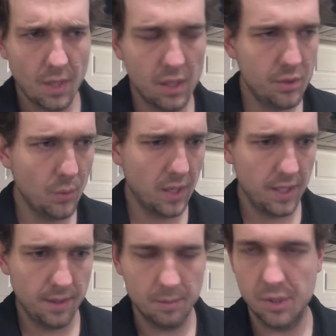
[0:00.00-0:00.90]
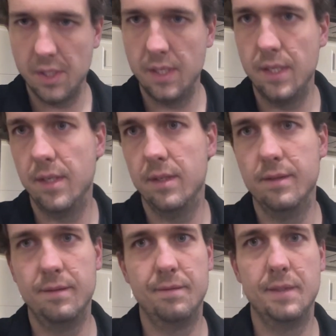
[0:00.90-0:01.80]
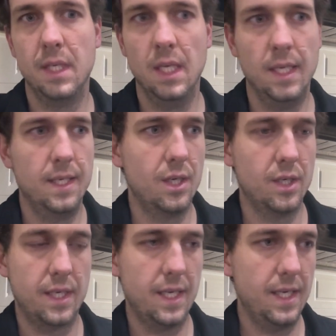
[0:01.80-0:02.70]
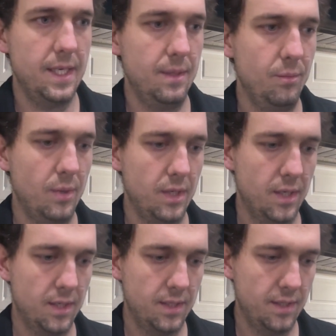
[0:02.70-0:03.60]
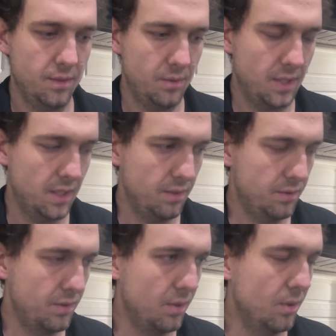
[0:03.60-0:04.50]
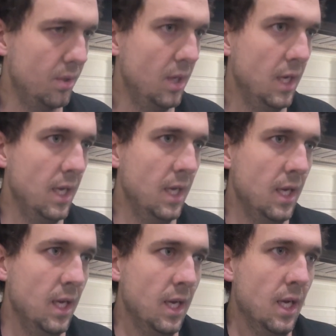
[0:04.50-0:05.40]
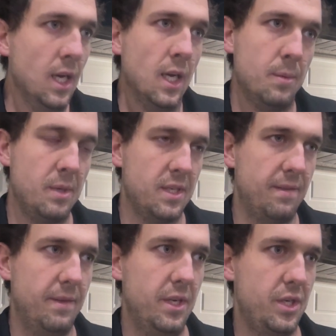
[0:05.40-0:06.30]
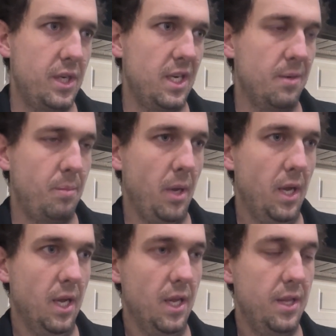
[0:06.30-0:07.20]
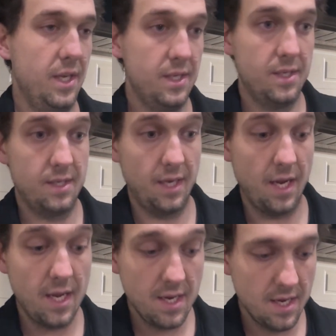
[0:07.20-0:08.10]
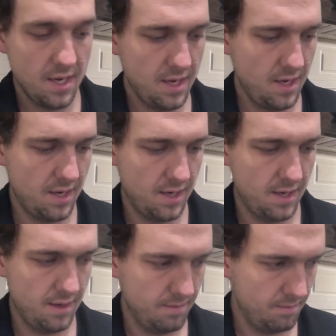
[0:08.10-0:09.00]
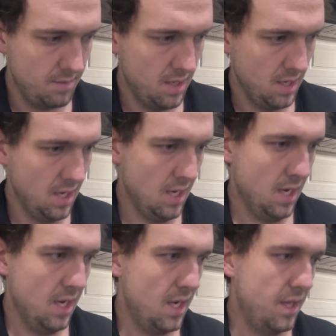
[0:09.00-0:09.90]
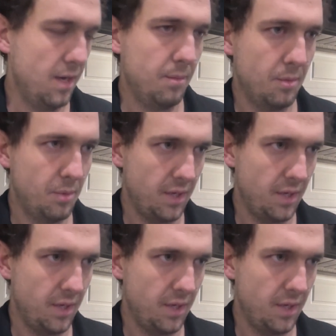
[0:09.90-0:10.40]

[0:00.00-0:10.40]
20 machine arcade, whatnot, in a hotel. So I'm just finishing up this today, and then I'm gonna put a